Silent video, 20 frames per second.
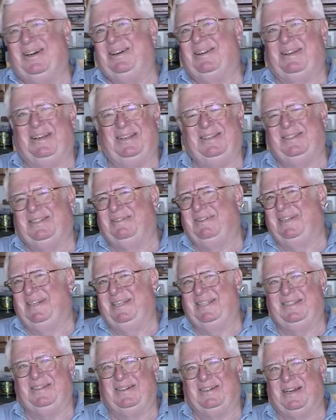I saw it. I used to
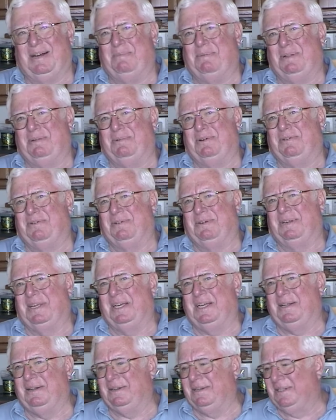run into a couple of them over
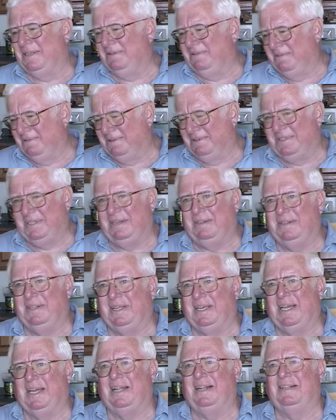in Gaylord when we were
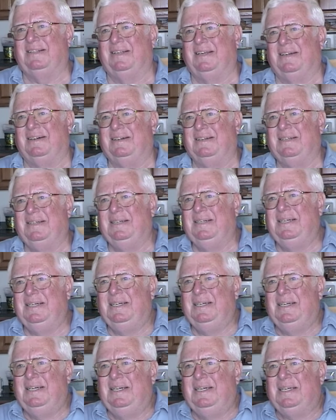selling the cattle sale
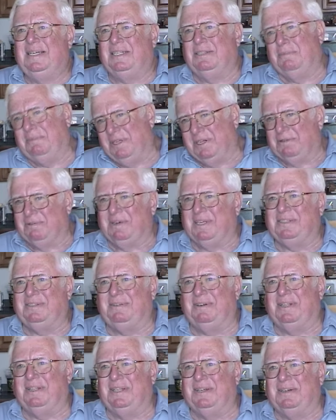because if you get a
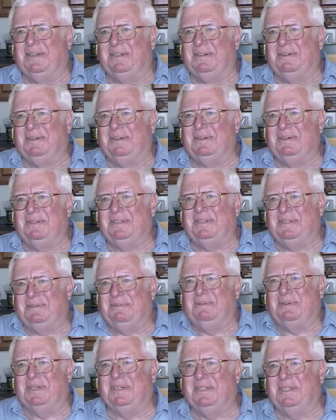restaurant there, you know, of course
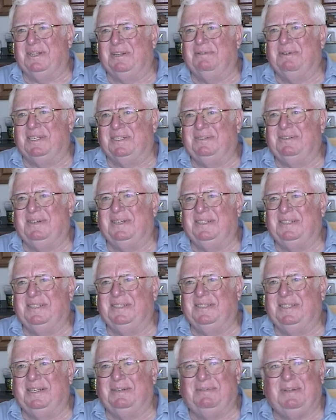they're working in the
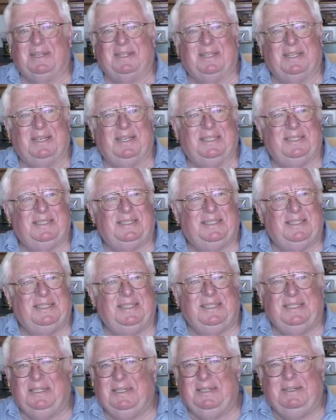restaurants and stuff like that.
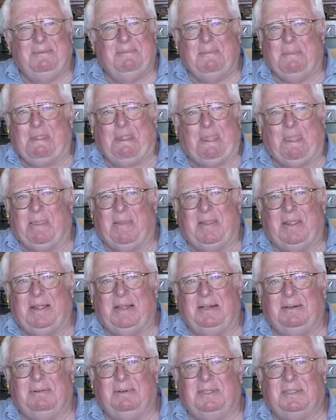
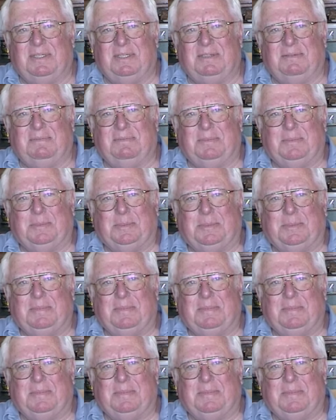It was, a uh,